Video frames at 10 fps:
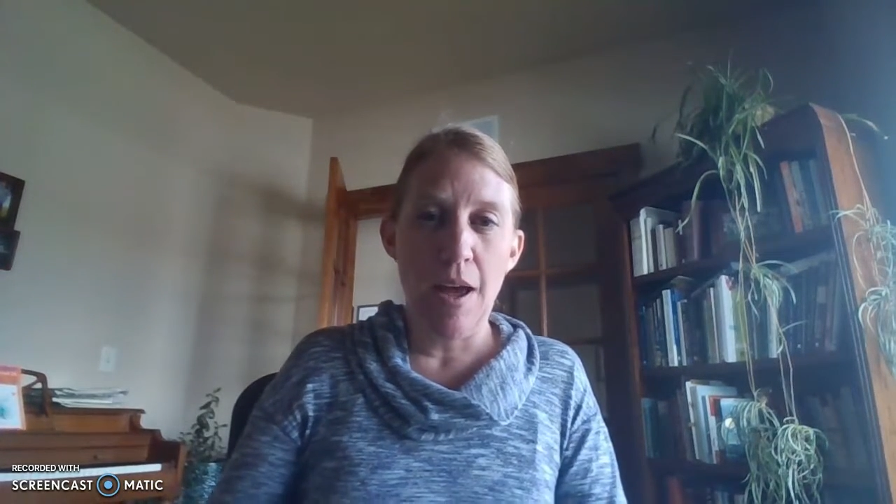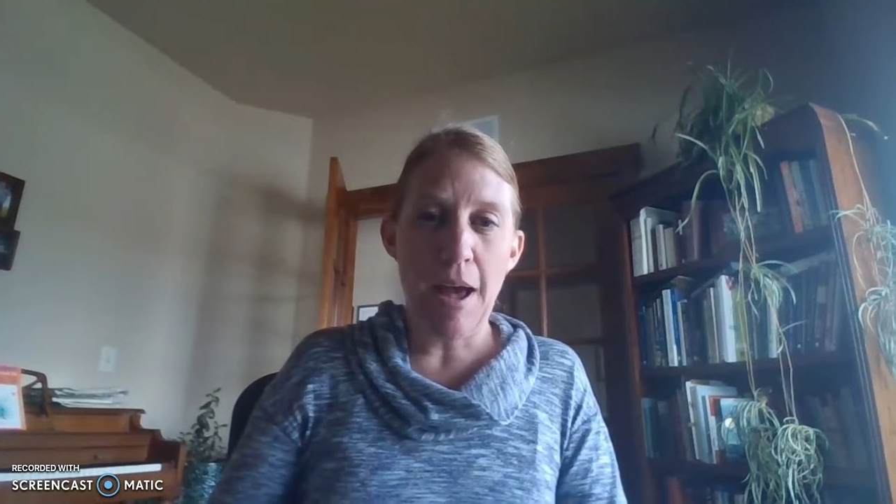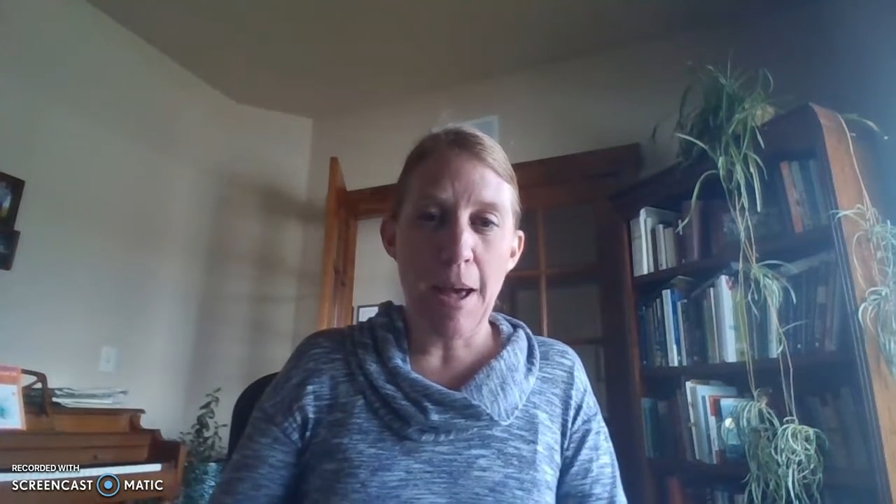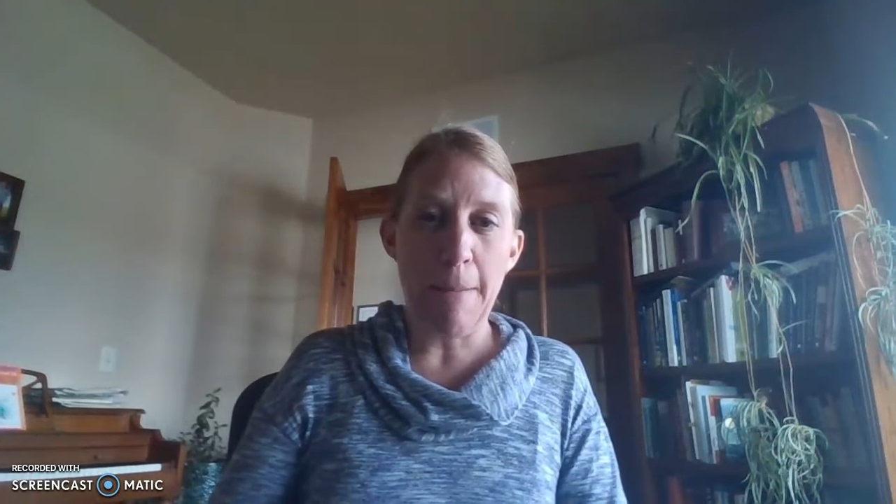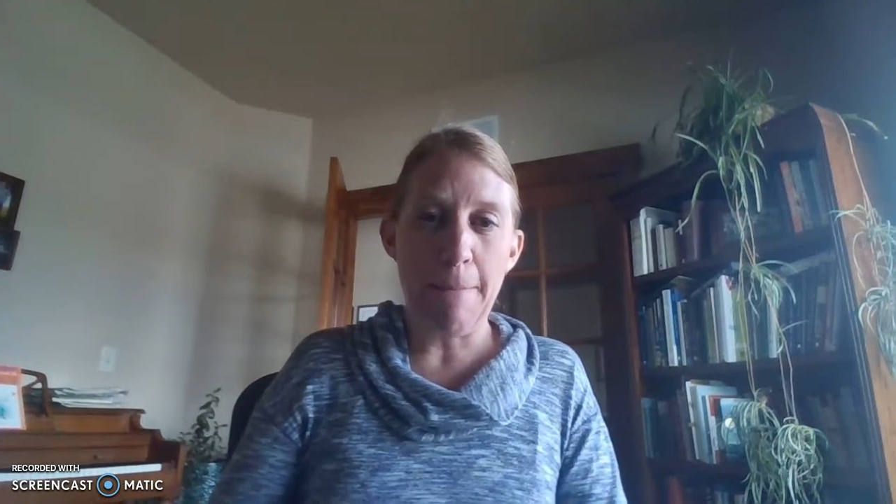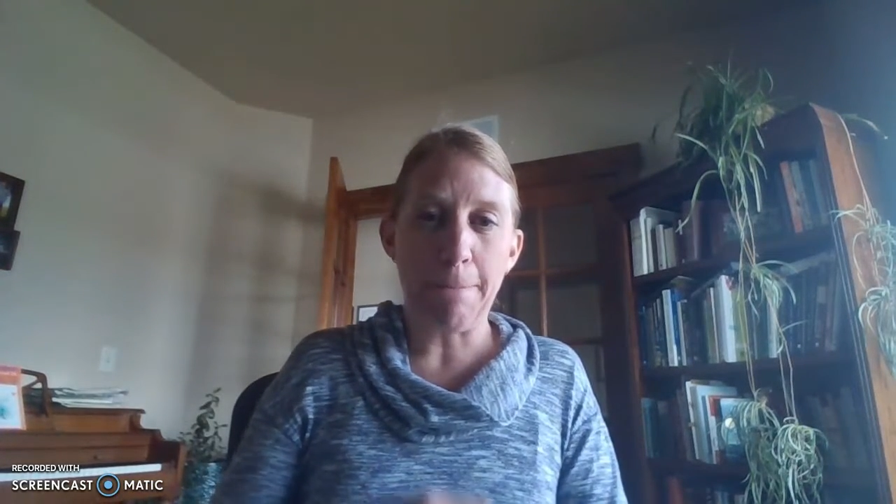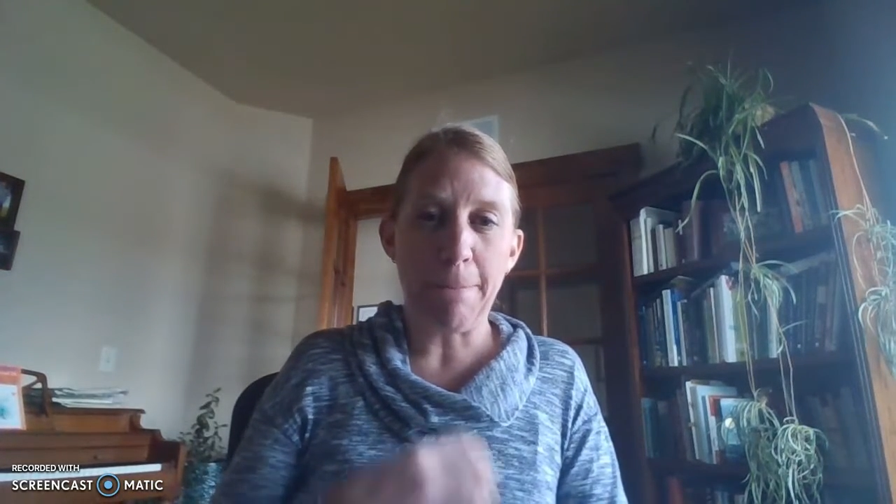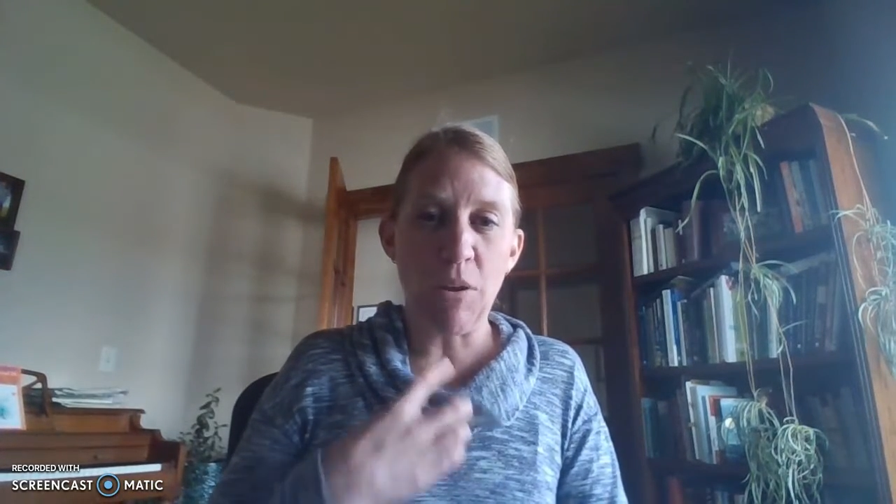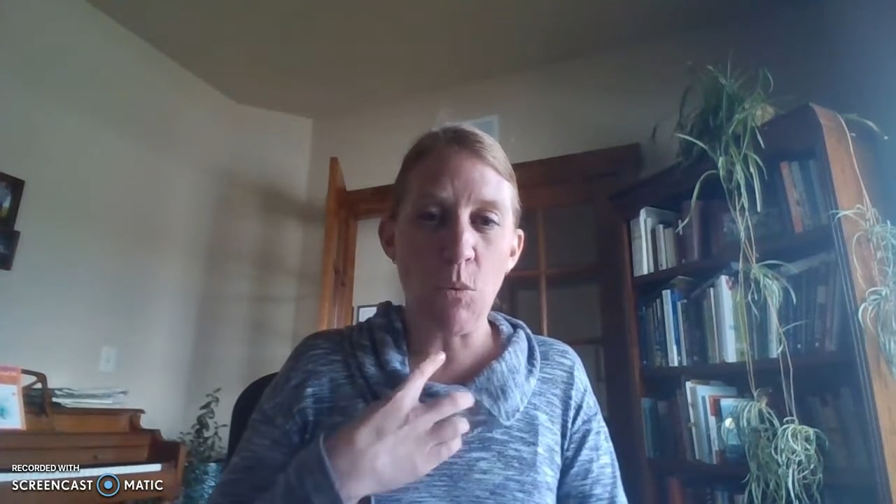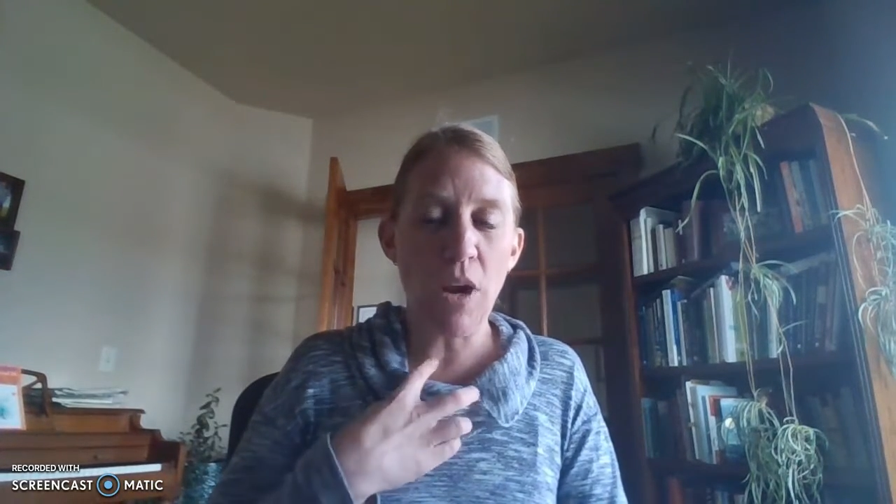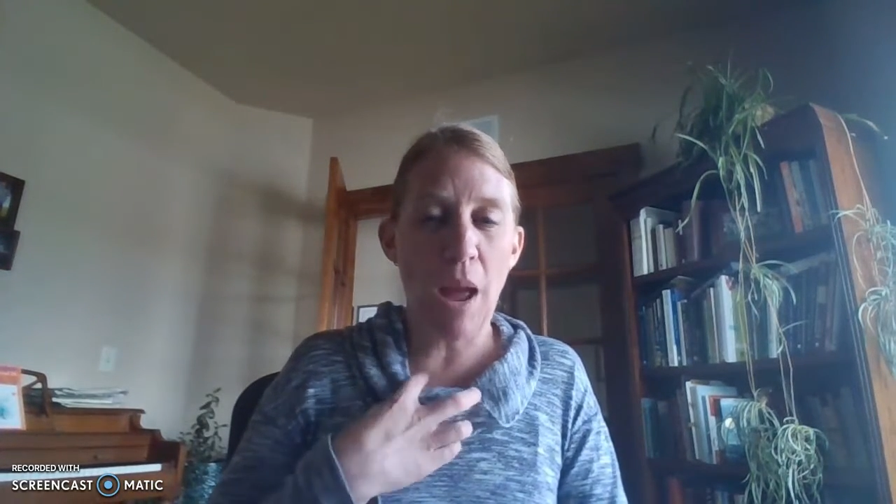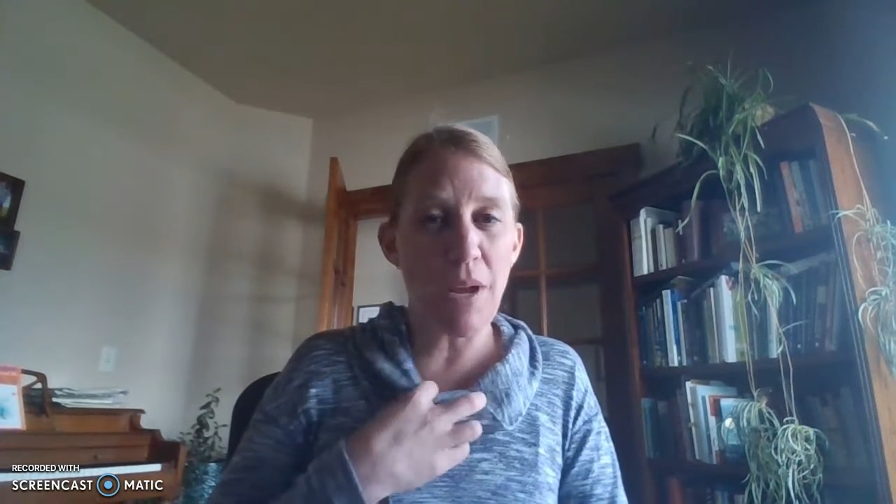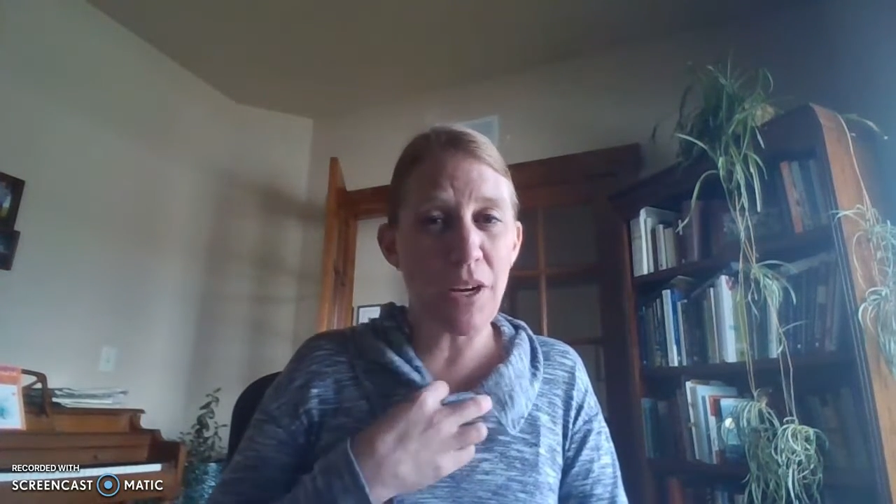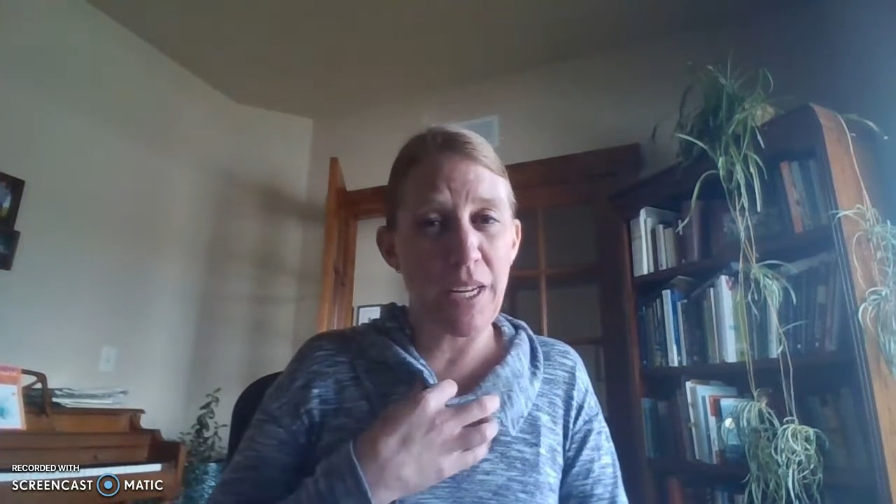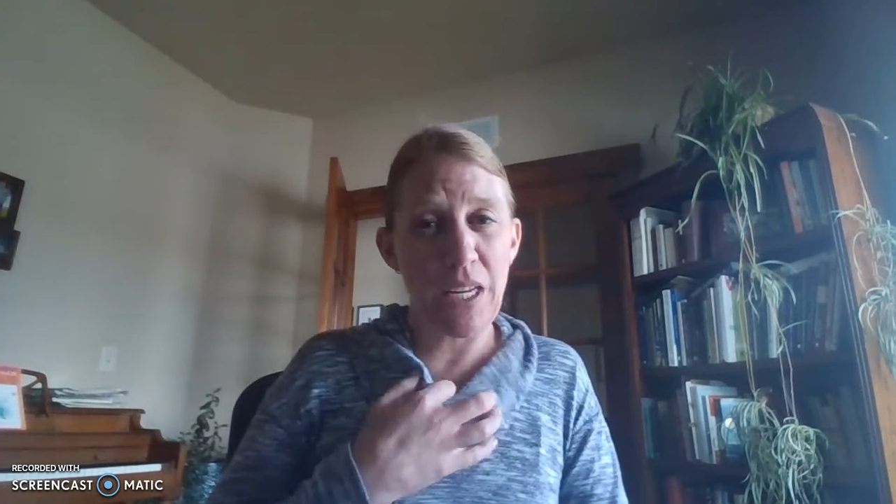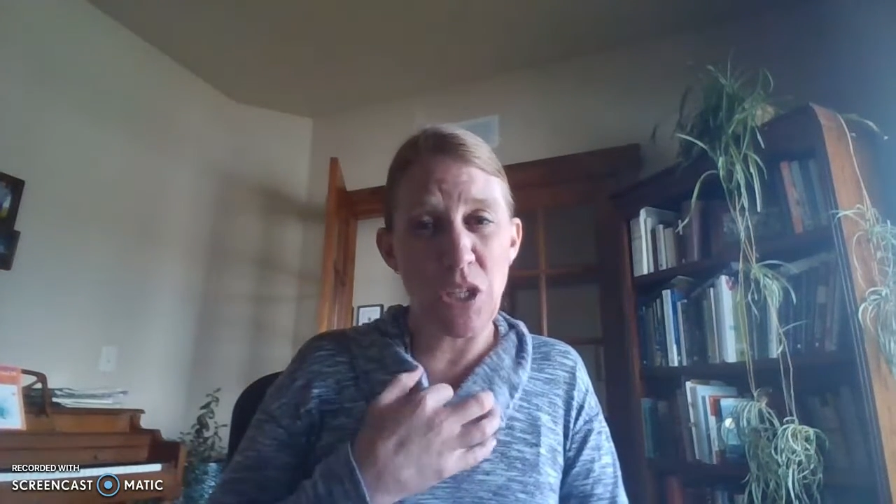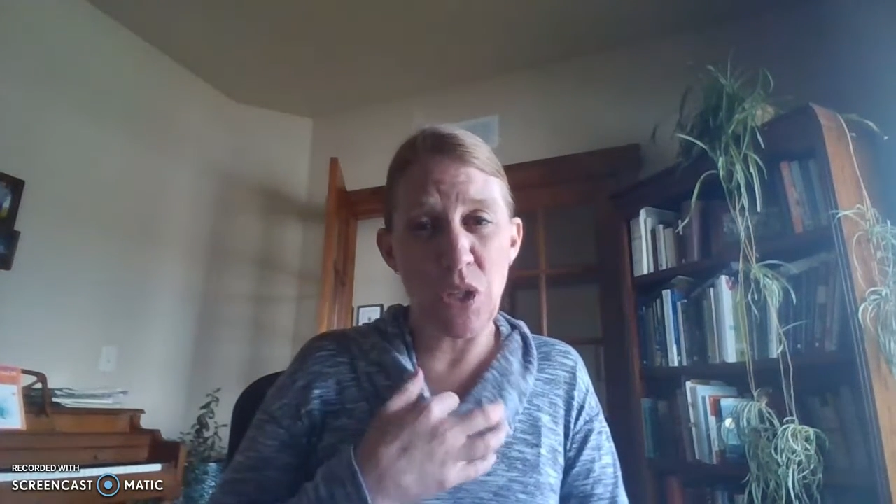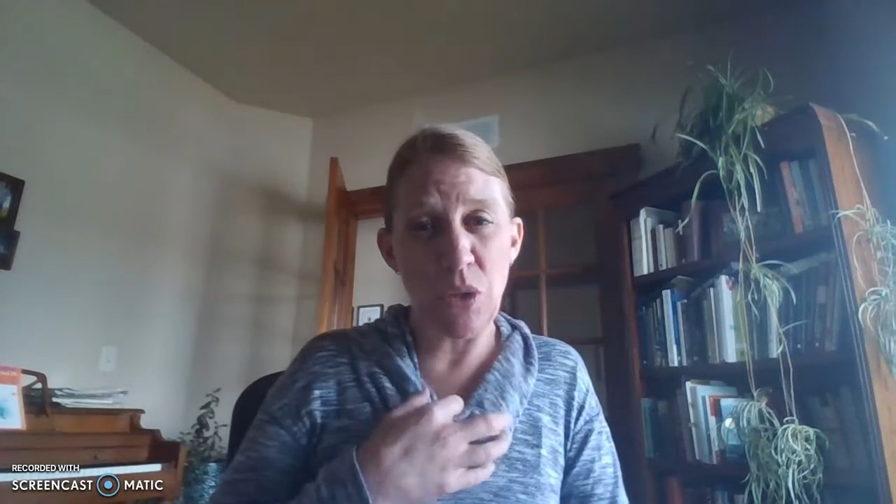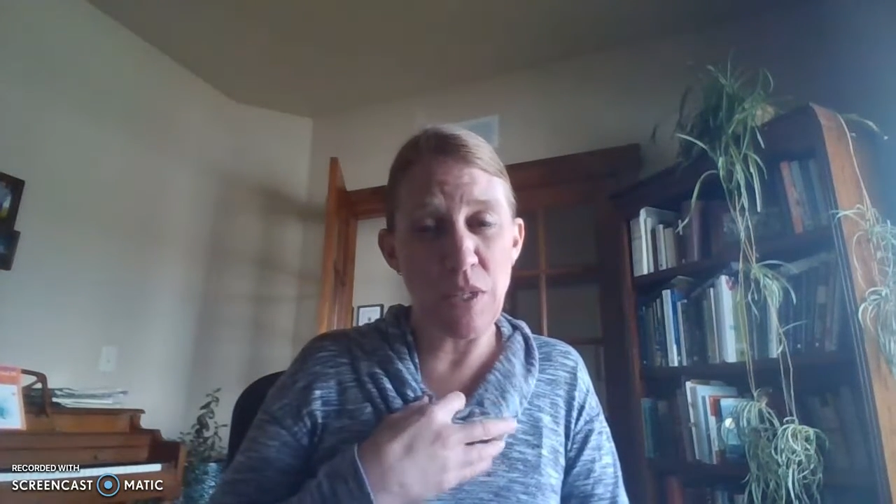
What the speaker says: I'm not going to get too